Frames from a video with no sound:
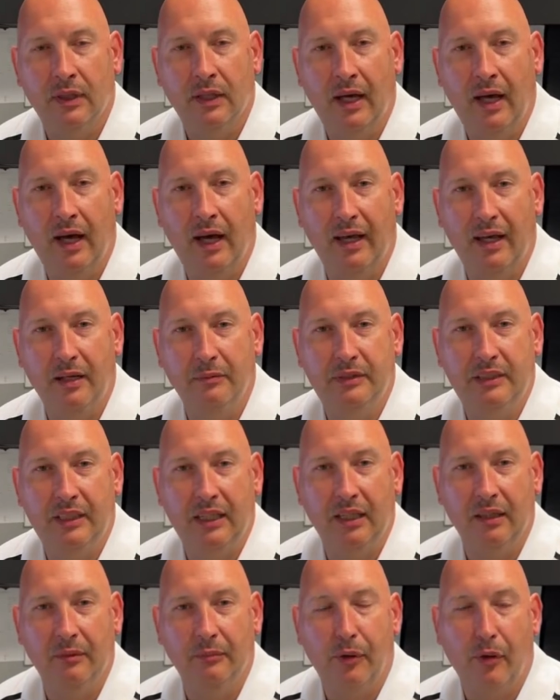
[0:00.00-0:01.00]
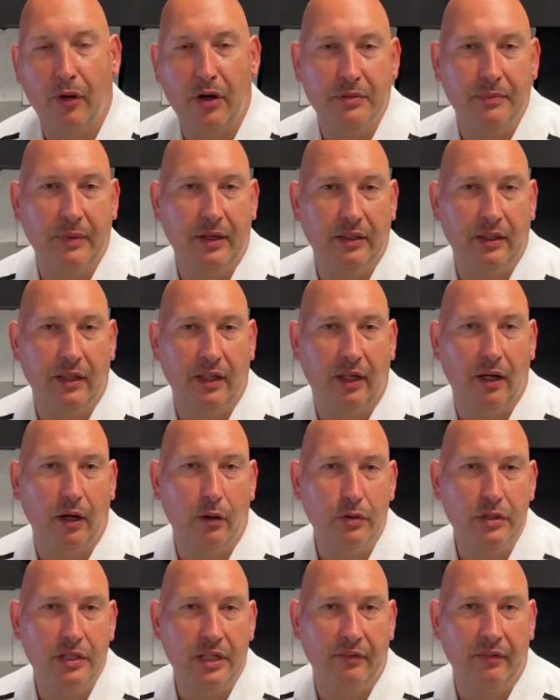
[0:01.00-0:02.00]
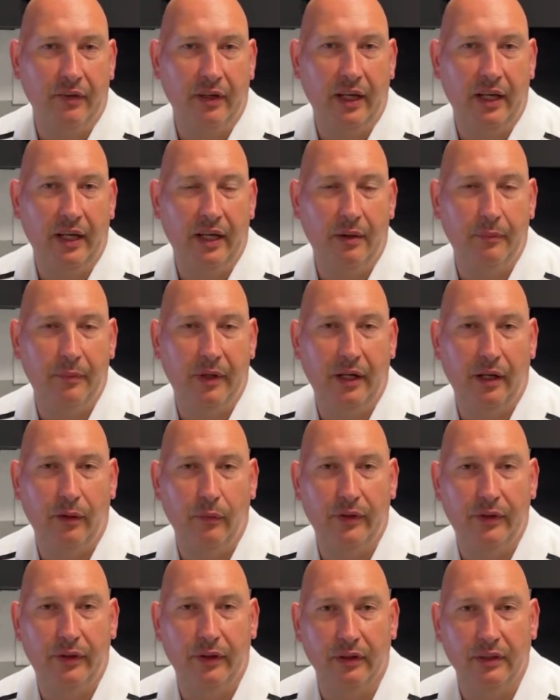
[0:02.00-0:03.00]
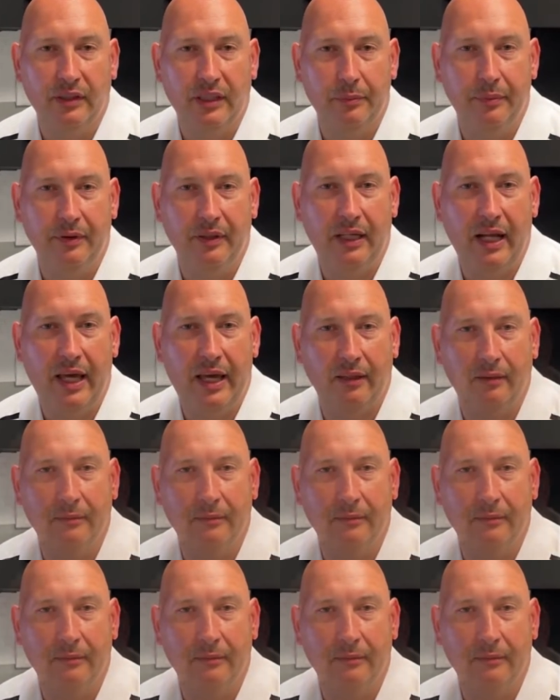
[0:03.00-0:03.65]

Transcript: Hi, I'm Tim, Parts Manager at Cole Chevrolet, and I'm here with your tip of the day.